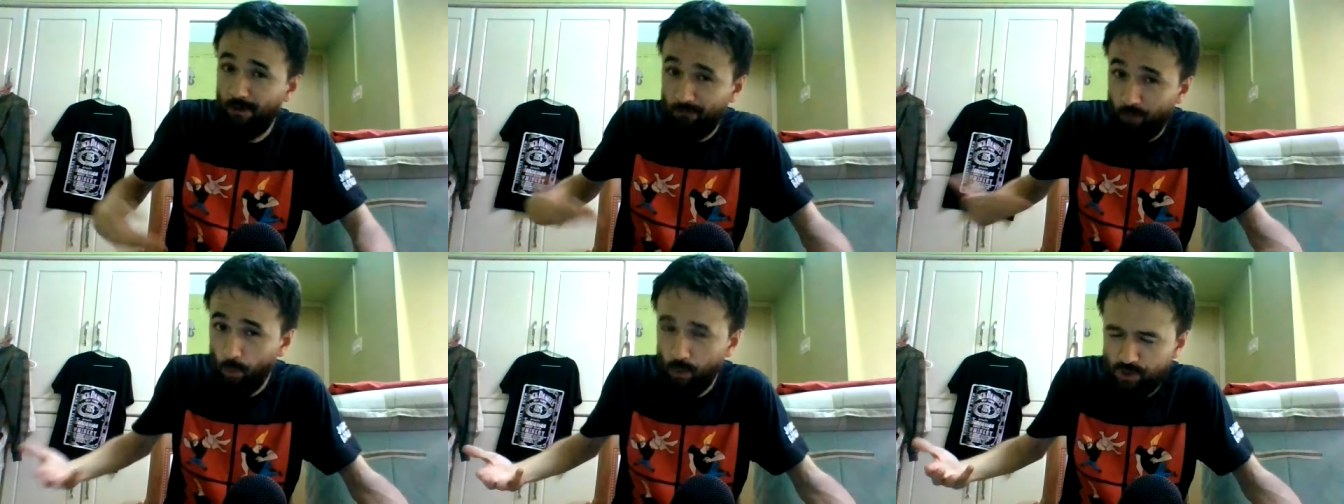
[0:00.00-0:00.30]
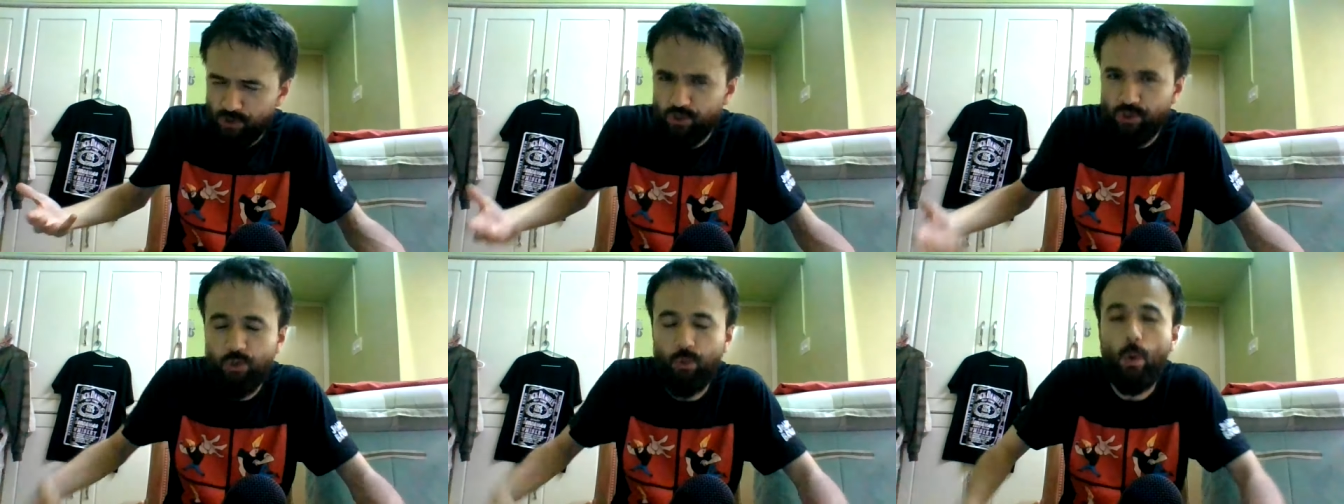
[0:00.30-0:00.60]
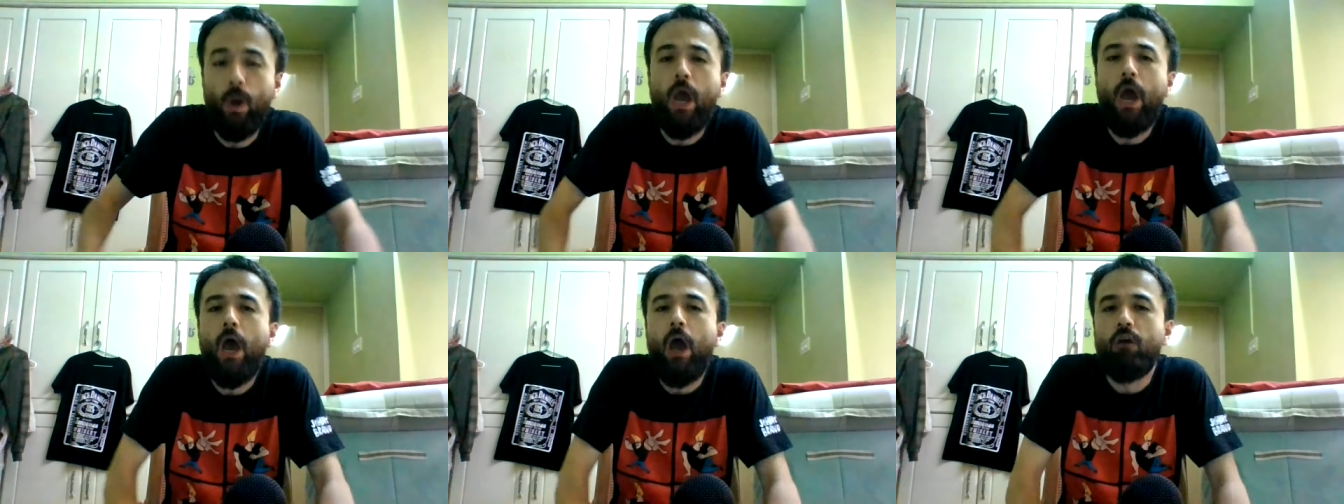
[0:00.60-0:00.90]
of course,
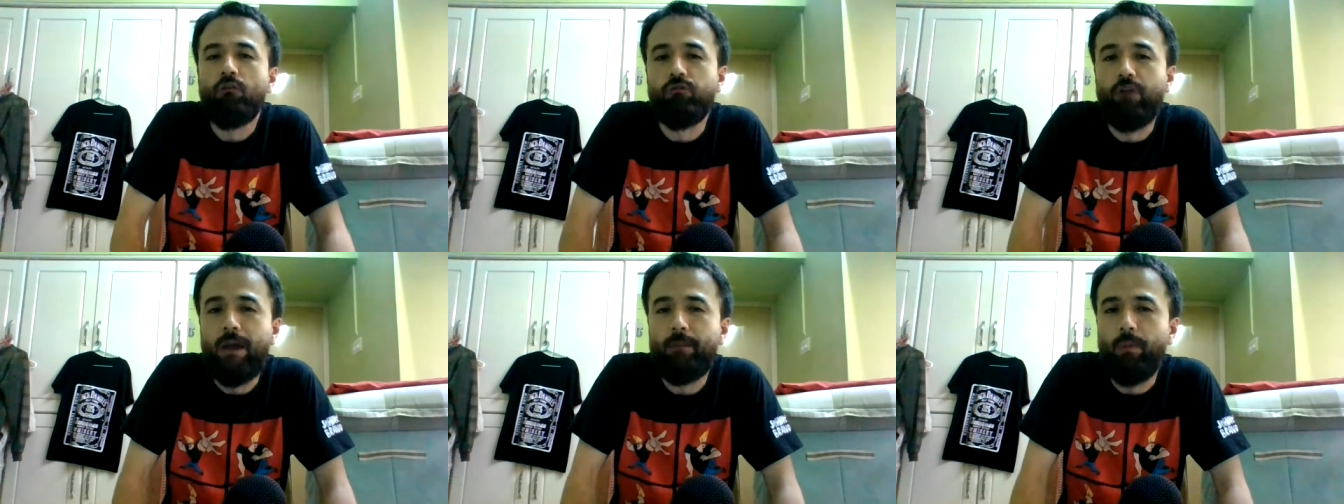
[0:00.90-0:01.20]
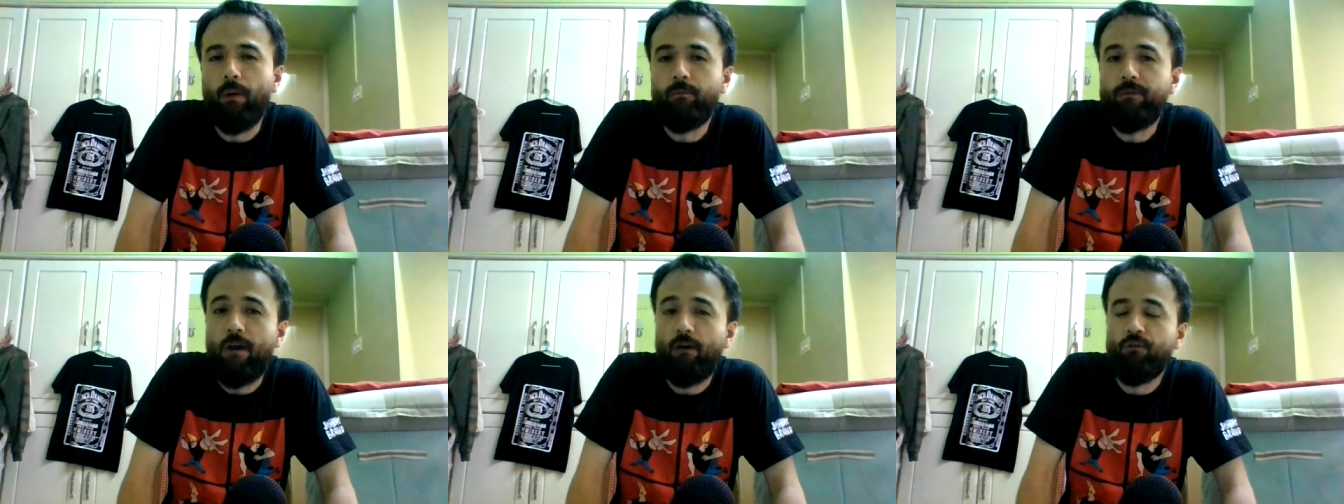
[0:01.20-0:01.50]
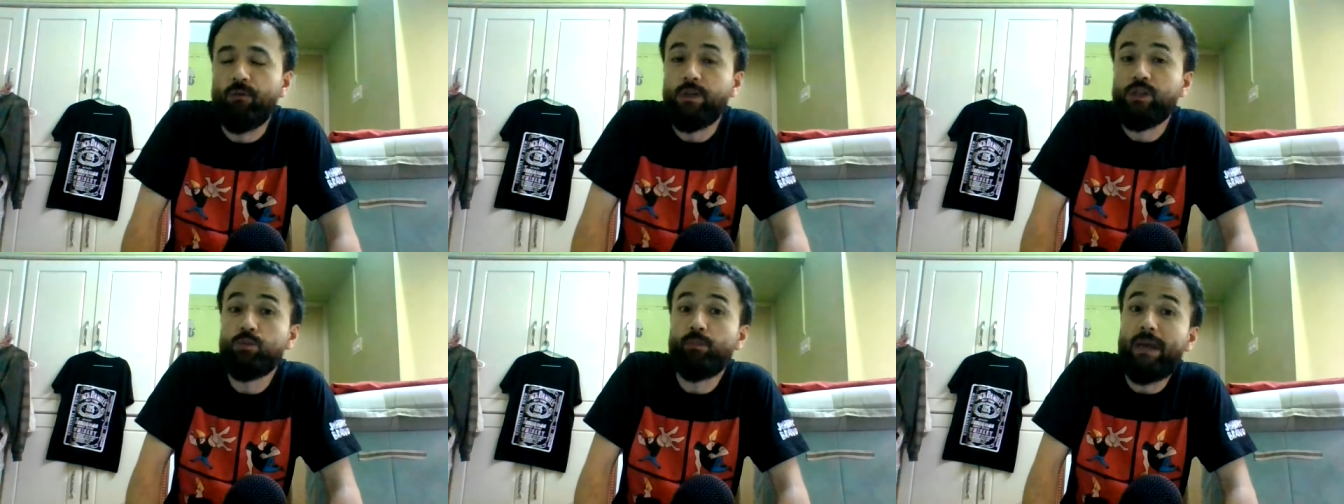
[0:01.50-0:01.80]
to ramp up
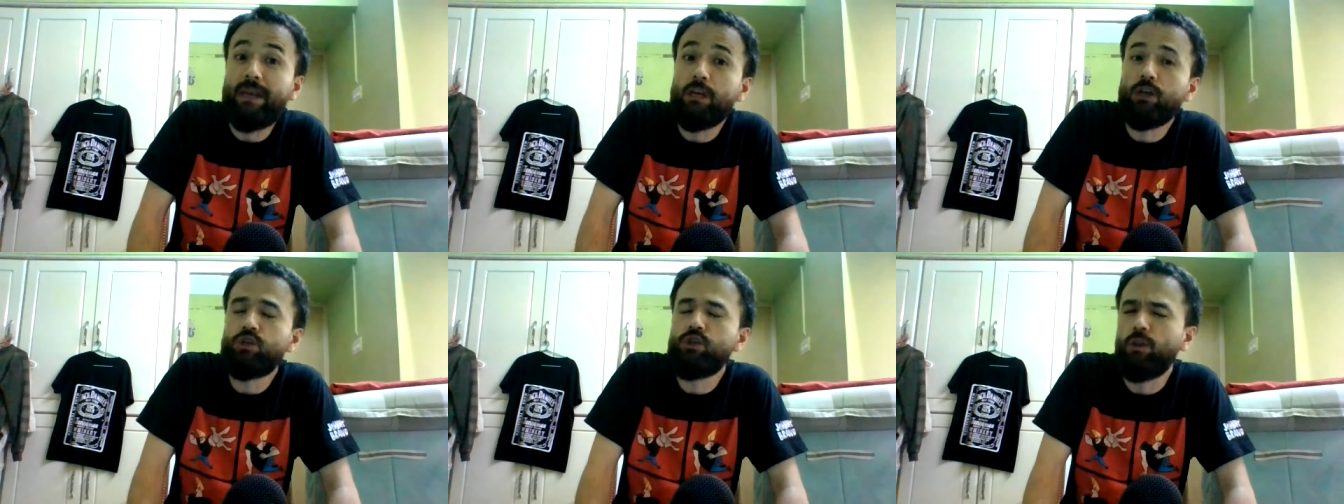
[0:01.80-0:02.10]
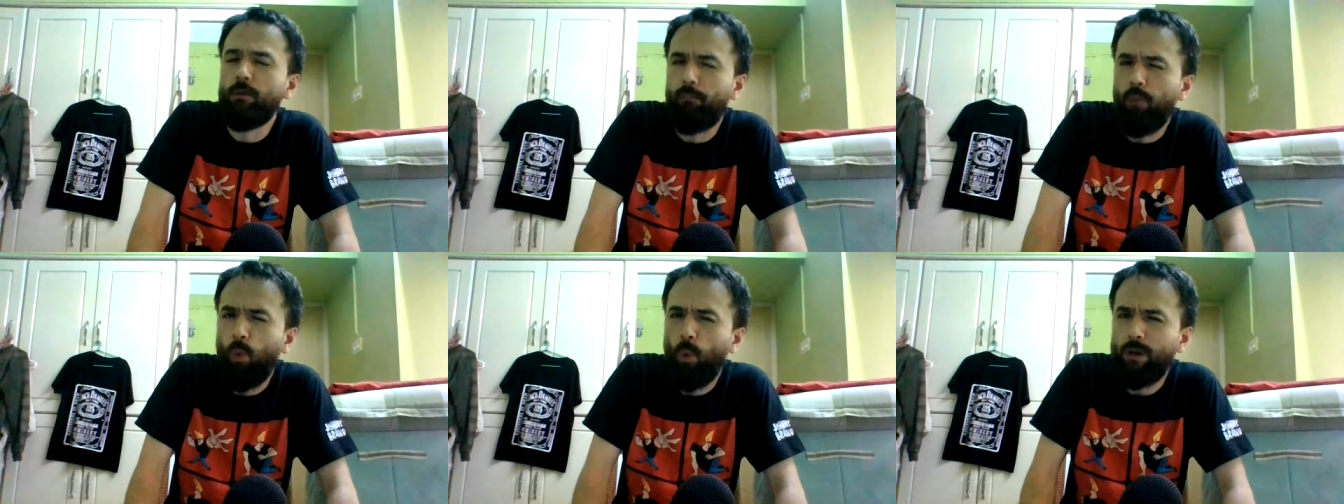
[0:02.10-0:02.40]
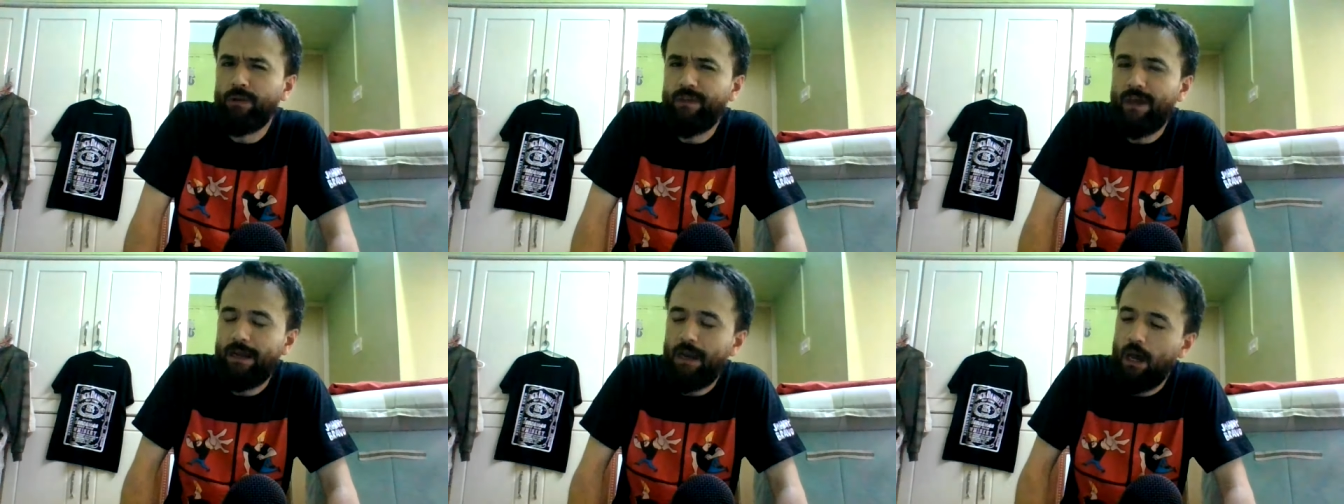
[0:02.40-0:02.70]
government spending to the
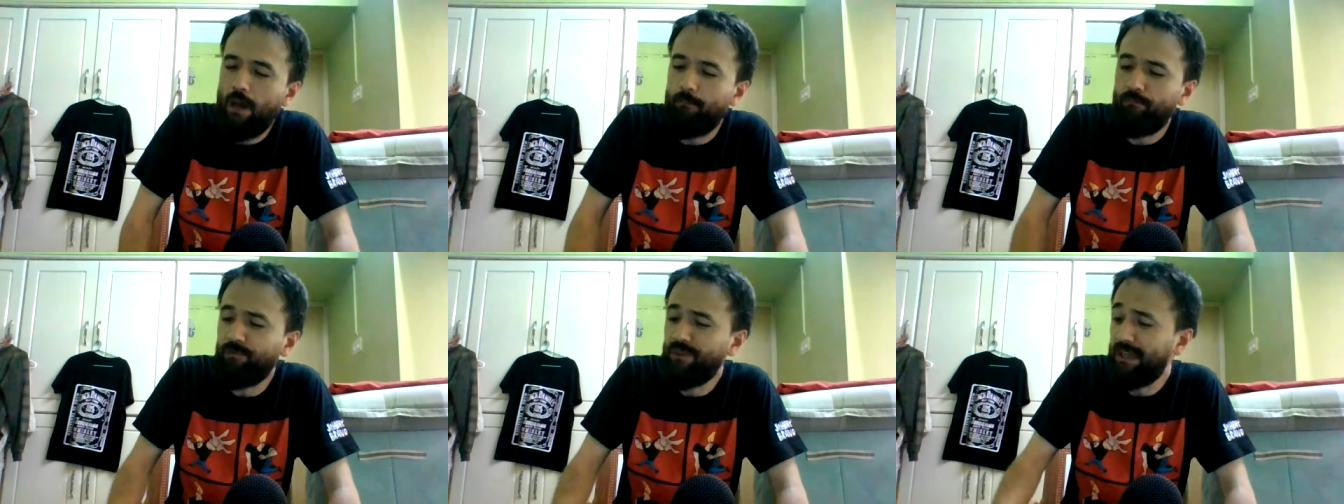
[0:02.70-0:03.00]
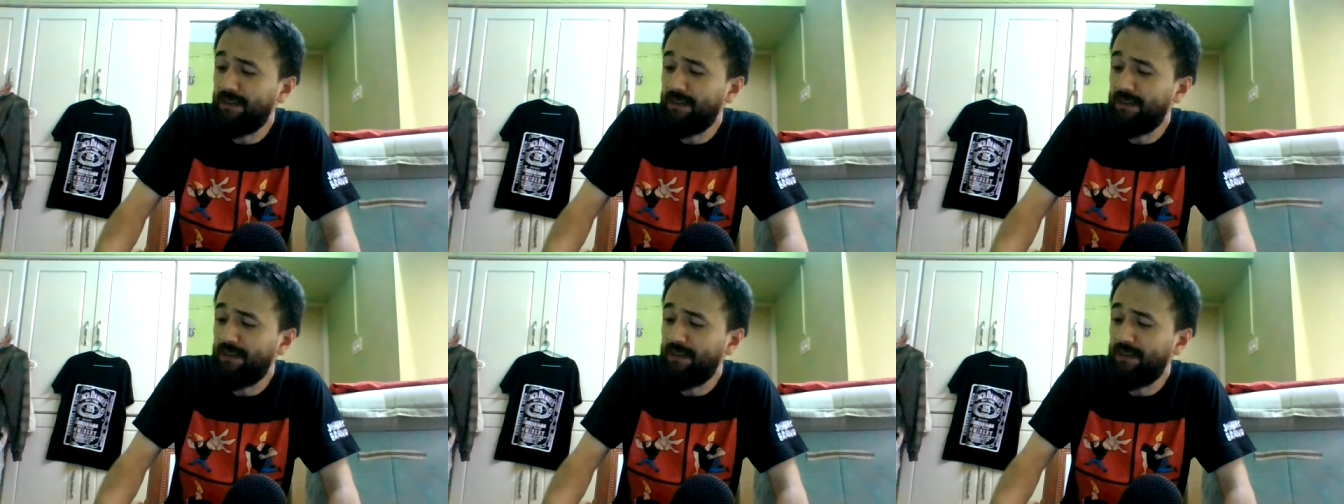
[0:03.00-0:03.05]
point that um,